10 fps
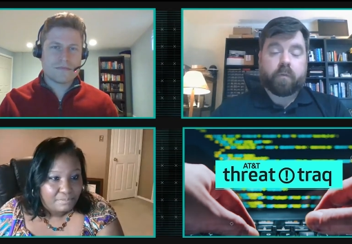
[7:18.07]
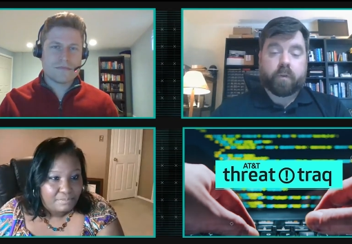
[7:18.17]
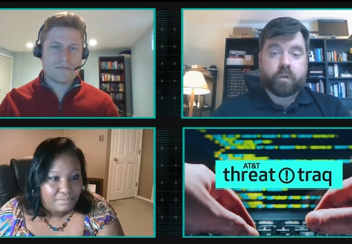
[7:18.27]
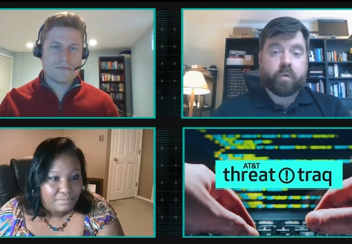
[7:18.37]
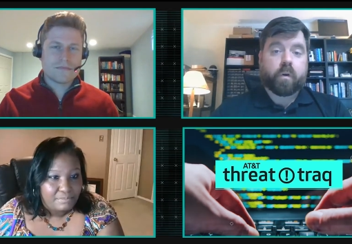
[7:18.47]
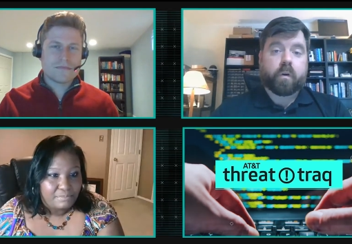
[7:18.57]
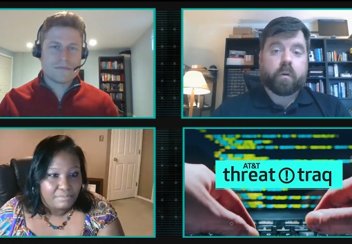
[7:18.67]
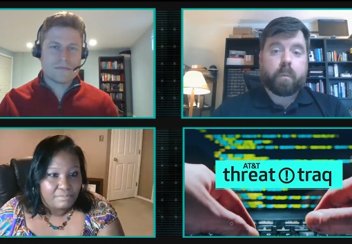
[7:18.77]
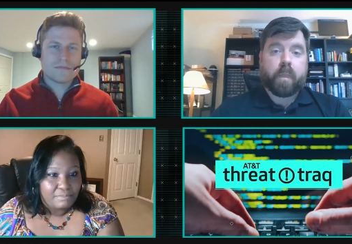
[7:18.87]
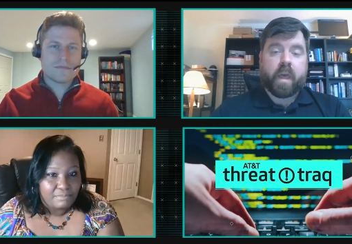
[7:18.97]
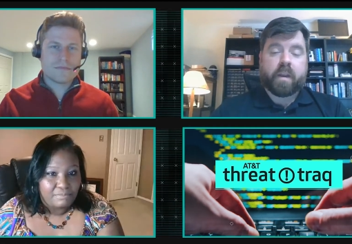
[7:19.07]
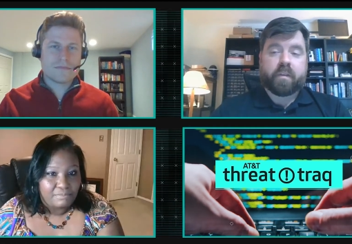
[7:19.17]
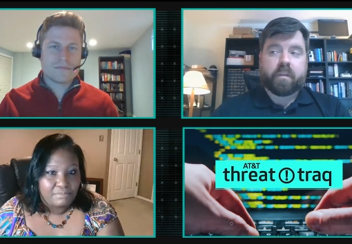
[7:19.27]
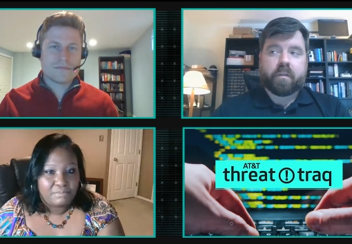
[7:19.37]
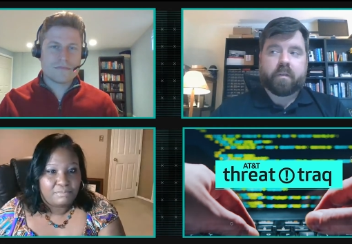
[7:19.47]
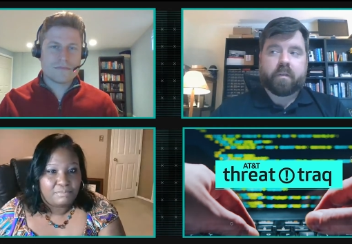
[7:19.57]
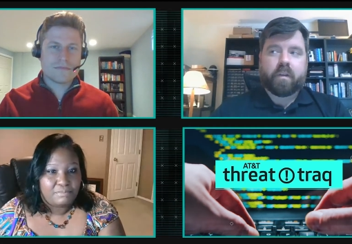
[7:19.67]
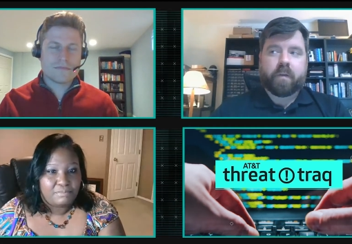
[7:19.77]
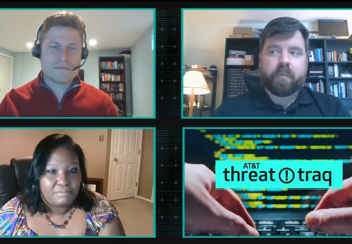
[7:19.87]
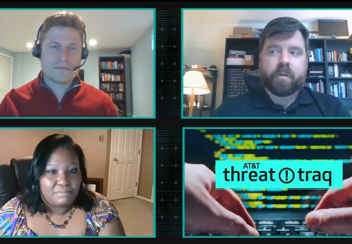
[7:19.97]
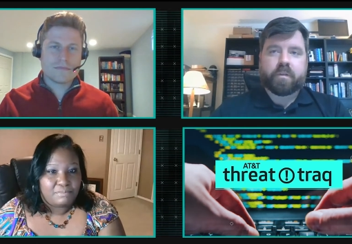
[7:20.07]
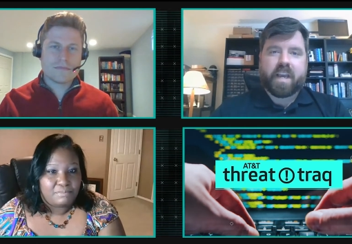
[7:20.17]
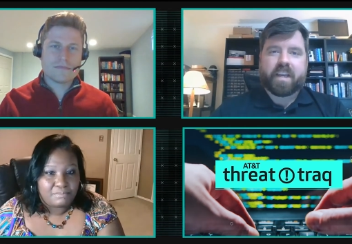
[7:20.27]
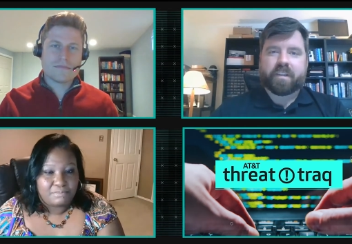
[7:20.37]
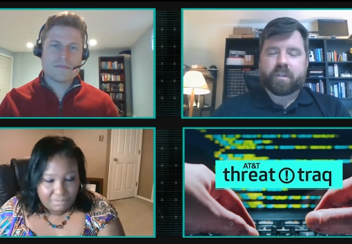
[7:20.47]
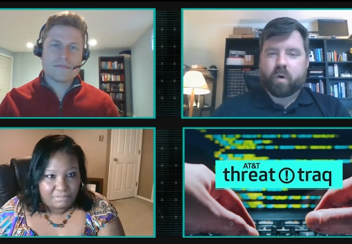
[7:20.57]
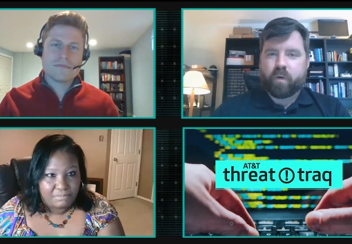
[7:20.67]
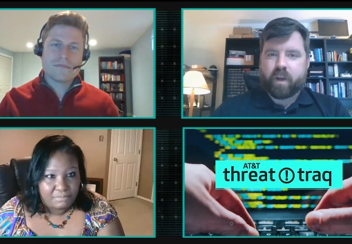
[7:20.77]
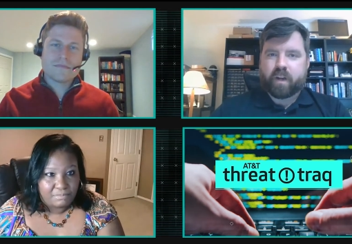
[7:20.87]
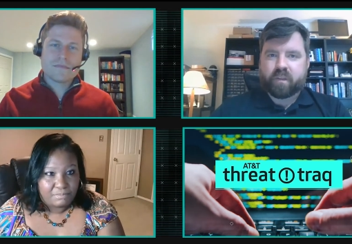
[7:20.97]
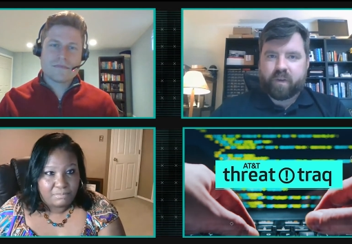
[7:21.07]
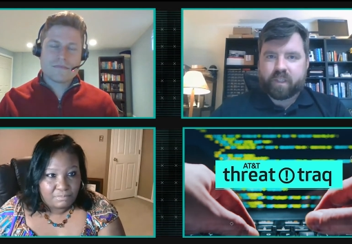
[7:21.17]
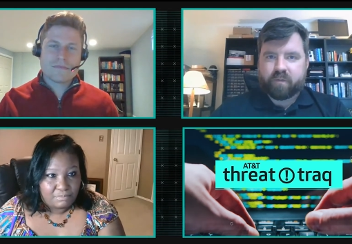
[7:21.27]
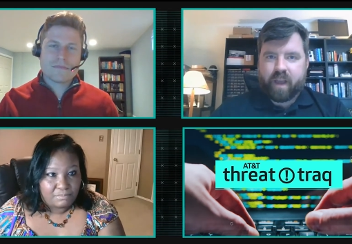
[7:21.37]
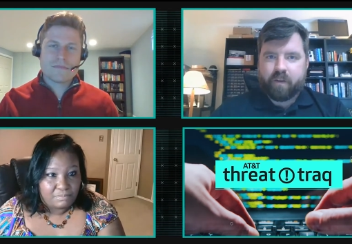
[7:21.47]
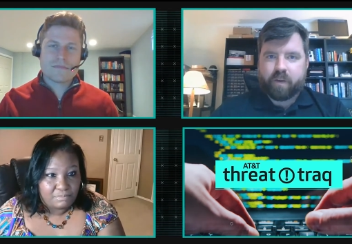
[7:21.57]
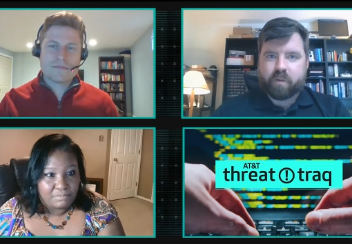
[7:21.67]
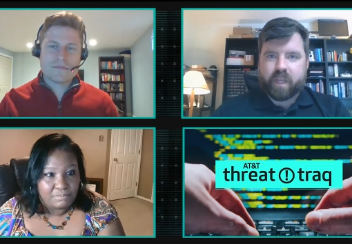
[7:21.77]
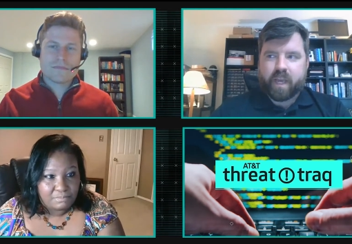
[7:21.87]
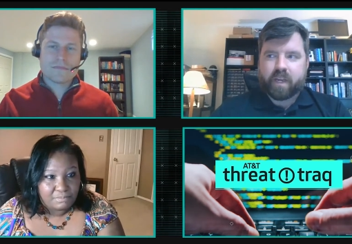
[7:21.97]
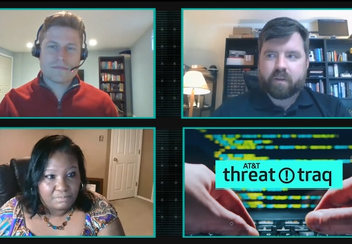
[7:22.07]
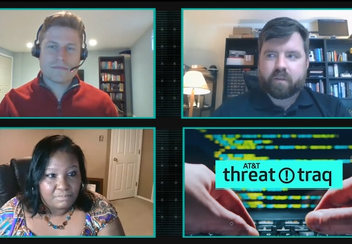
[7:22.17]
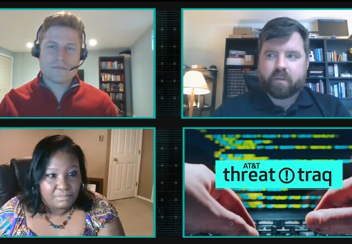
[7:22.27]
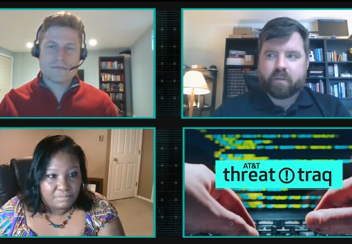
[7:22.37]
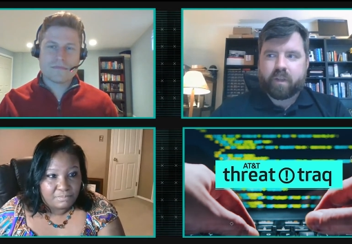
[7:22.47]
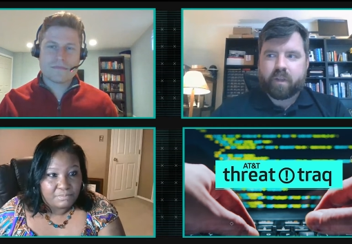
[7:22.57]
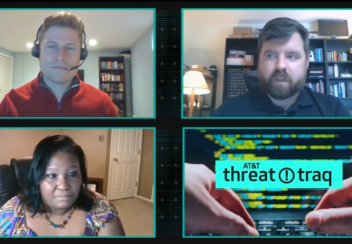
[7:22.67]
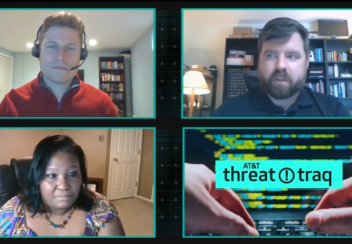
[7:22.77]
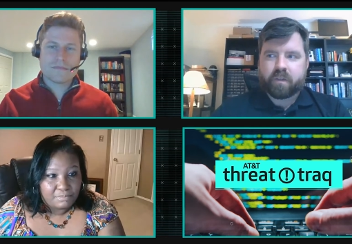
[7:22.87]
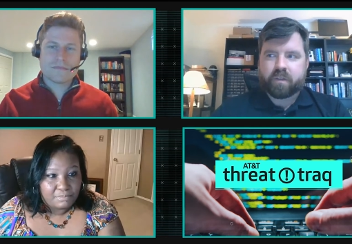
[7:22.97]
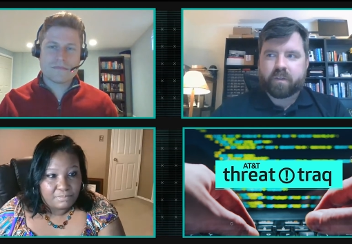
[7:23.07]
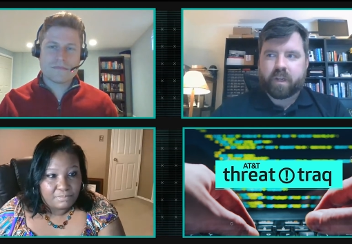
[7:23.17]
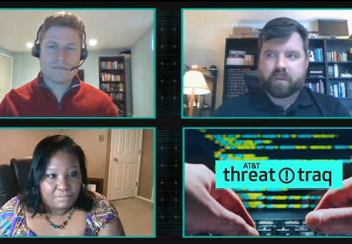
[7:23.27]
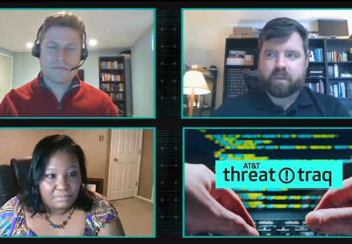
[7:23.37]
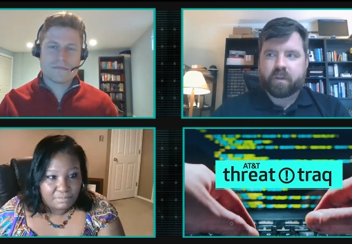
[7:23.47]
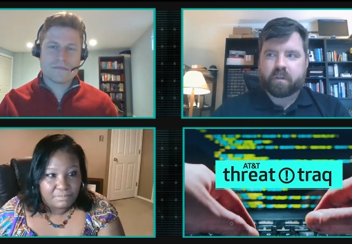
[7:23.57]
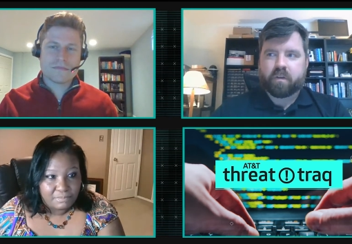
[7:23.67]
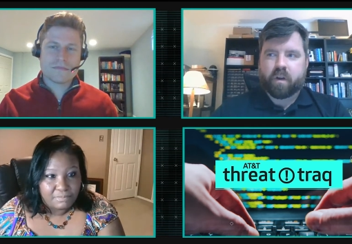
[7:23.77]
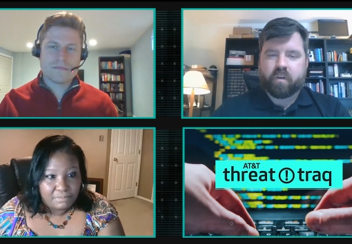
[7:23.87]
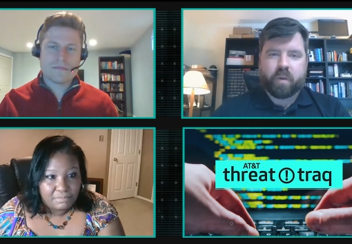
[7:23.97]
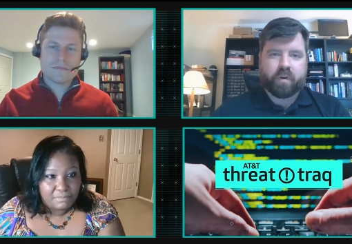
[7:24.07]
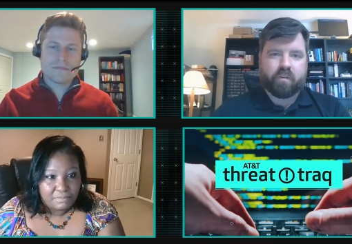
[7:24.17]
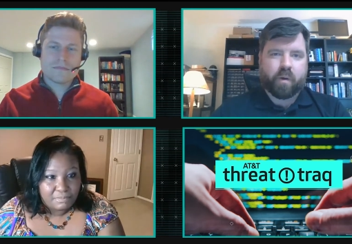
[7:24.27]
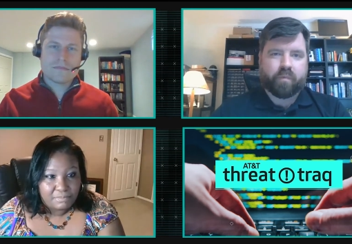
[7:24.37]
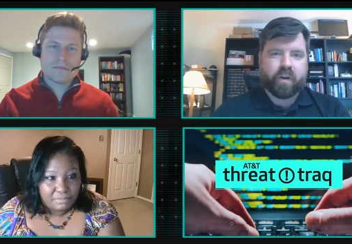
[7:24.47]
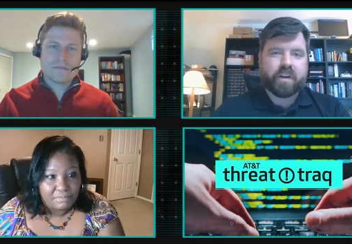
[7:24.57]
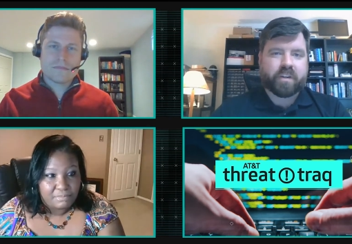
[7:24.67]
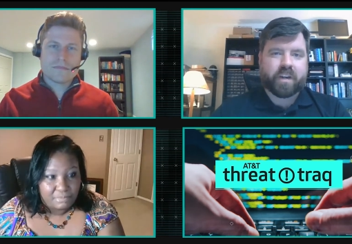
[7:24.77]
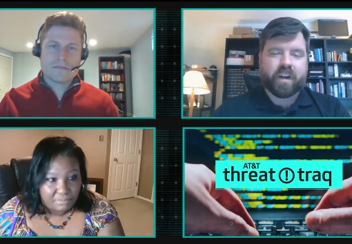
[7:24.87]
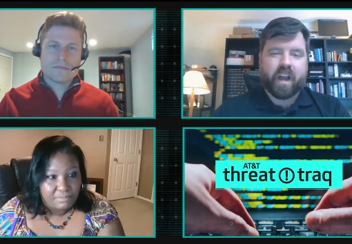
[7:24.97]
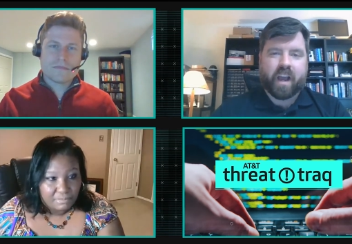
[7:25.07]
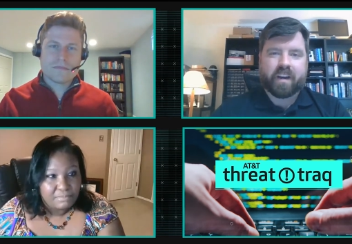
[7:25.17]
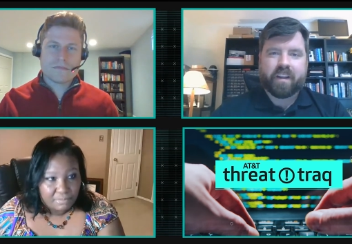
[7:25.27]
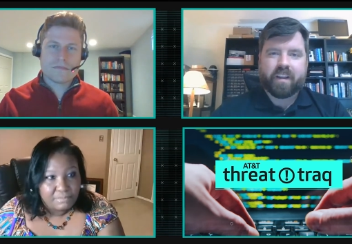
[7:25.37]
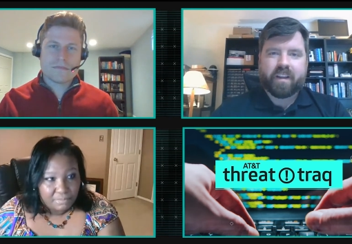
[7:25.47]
Speaker 1: for sure and if you take the story on its face value that this is just a, a criminal operation and not